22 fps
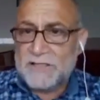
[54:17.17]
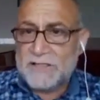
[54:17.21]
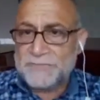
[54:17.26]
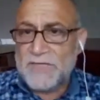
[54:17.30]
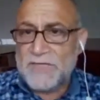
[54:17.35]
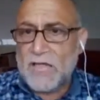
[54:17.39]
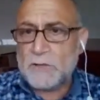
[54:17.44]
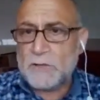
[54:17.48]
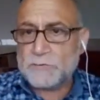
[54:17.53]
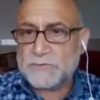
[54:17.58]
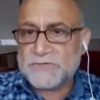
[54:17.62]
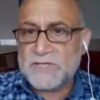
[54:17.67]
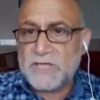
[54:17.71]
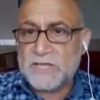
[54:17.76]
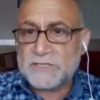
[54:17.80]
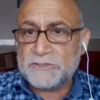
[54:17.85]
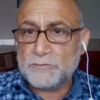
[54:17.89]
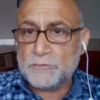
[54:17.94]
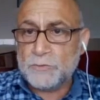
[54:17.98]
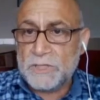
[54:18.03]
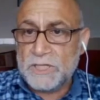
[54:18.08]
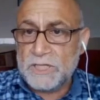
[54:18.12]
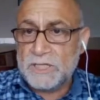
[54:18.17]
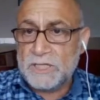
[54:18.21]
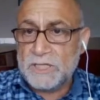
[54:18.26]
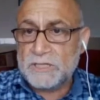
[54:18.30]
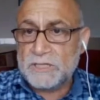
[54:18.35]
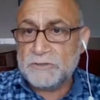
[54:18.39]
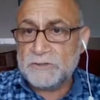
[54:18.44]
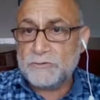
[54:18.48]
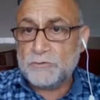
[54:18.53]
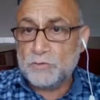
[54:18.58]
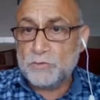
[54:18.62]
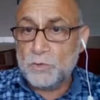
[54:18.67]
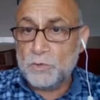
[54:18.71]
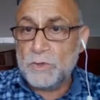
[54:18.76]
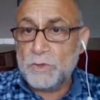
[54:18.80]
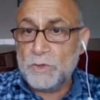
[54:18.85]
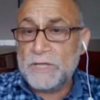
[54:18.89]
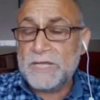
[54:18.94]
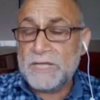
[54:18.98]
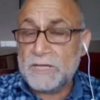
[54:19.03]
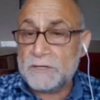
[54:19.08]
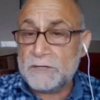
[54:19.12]
and the outside world, where
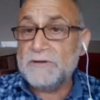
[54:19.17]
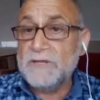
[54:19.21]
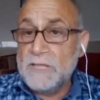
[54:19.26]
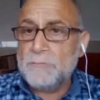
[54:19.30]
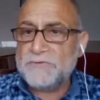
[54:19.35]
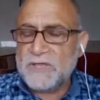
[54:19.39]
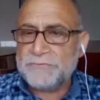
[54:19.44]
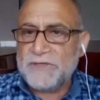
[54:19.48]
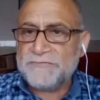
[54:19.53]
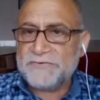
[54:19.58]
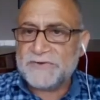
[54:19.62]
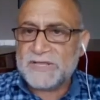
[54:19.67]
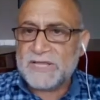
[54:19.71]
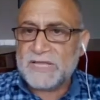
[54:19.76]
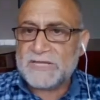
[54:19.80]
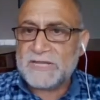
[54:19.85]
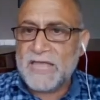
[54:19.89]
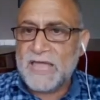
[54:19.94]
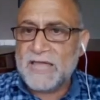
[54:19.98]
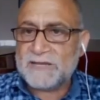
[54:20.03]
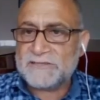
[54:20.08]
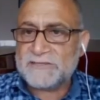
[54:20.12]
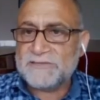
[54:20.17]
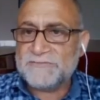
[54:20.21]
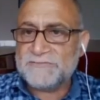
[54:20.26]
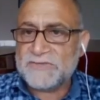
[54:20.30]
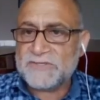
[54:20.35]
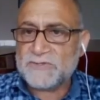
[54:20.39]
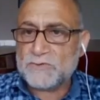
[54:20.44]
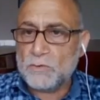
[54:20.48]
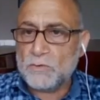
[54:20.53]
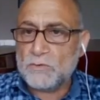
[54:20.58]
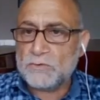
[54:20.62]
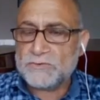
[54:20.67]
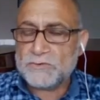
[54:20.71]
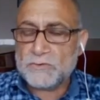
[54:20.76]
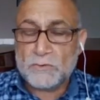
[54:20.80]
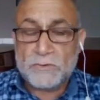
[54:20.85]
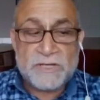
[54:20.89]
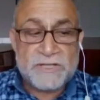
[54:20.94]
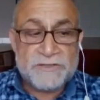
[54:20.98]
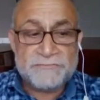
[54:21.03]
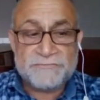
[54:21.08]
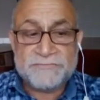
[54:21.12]
South African activists also
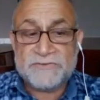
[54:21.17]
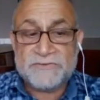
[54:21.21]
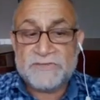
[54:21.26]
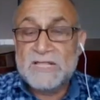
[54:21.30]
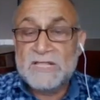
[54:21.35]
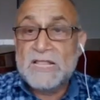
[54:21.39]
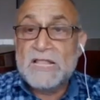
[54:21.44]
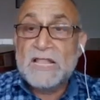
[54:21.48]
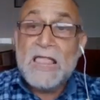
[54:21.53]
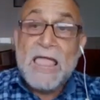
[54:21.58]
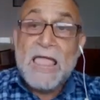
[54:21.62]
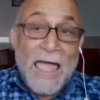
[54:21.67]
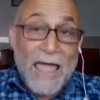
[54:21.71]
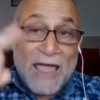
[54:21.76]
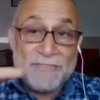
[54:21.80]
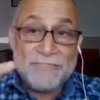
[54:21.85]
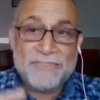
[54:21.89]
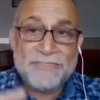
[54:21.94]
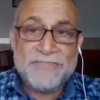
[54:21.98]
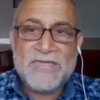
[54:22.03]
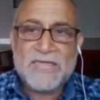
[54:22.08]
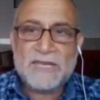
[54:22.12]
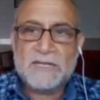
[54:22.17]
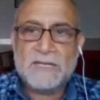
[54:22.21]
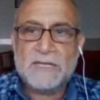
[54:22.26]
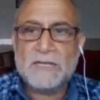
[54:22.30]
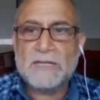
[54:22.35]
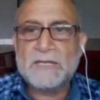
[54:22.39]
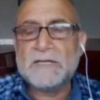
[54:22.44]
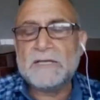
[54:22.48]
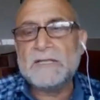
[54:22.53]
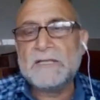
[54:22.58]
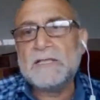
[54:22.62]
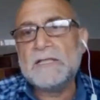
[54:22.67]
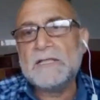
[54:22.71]
lived, and then